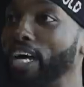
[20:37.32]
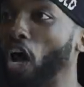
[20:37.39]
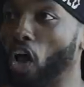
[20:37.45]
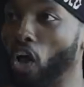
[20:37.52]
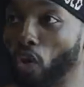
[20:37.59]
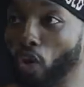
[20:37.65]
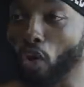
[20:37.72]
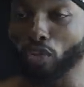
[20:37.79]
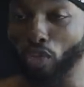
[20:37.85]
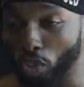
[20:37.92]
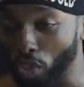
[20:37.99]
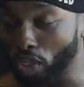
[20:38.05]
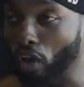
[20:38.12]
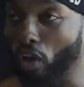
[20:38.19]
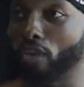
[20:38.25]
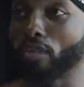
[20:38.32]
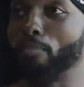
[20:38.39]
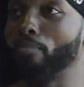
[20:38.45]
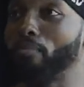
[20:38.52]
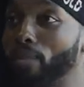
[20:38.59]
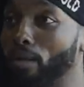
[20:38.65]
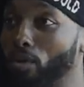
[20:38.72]
a lot to use a lot
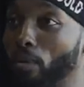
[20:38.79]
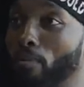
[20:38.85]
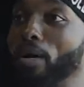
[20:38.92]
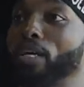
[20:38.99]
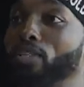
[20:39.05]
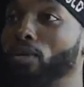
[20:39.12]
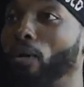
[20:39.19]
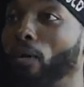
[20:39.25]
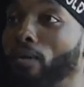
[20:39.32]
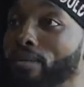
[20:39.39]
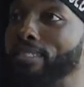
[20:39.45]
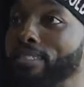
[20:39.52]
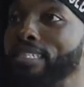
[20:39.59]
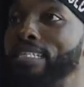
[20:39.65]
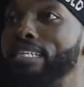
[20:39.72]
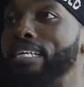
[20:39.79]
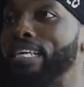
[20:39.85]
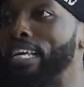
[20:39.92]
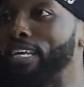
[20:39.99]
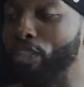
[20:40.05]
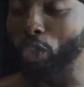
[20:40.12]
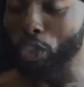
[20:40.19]
of the, your muscle
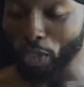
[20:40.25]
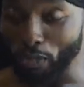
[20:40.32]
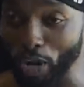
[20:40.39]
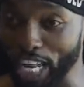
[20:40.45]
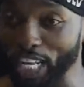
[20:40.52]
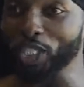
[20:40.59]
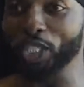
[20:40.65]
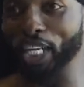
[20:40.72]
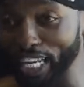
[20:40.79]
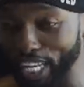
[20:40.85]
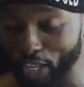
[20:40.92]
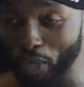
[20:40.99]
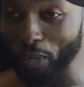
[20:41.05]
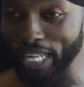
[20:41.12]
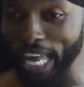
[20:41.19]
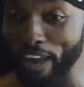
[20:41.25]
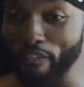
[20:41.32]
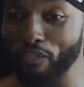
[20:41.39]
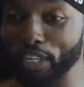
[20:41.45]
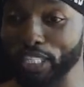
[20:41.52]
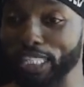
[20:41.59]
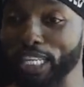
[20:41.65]
to literally use
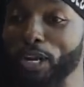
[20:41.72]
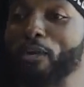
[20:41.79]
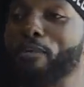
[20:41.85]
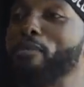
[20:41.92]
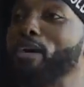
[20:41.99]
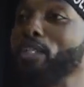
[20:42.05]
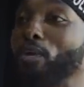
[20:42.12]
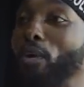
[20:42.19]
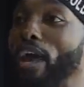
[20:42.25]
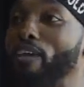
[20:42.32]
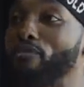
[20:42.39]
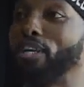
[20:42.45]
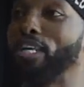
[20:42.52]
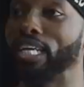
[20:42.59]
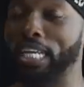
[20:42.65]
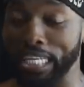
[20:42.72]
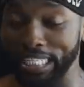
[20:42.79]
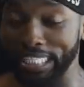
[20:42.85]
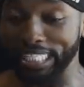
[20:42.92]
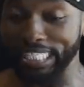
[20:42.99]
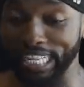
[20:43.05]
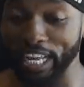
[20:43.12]
every single muscle, every
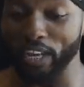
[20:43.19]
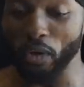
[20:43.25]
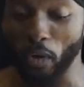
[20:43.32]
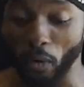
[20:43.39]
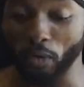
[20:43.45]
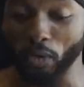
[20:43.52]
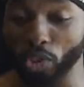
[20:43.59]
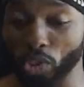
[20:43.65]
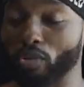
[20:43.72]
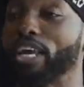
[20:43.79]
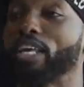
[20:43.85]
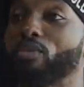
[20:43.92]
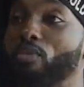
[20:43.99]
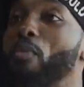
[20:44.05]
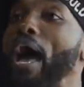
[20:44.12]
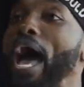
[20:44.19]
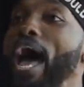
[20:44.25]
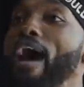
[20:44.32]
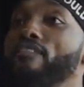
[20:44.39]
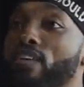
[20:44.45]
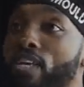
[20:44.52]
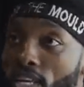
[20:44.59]
single strength right. you
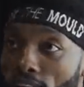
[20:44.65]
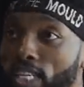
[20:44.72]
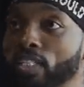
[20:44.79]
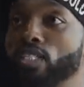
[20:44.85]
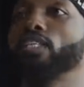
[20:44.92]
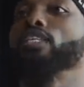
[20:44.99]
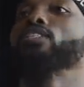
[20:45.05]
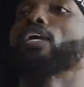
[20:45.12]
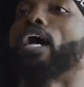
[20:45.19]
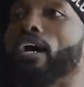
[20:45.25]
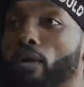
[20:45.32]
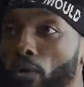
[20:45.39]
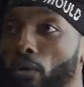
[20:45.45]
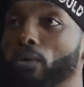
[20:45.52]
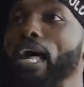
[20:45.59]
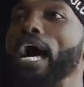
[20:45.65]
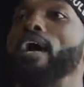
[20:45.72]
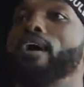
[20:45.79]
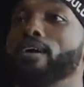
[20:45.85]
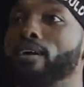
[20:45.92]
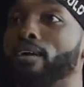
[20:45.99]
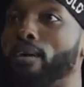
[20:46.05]
have to cycle
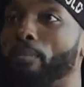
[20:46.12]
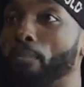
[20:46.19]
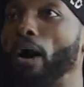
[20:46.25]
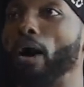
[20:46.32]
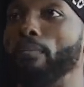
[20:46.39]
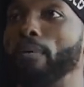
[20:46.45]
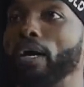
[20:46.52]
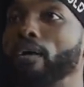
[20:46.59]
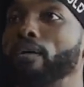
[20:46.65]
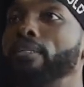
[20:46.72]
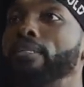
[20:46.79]
that barbell. Yeah.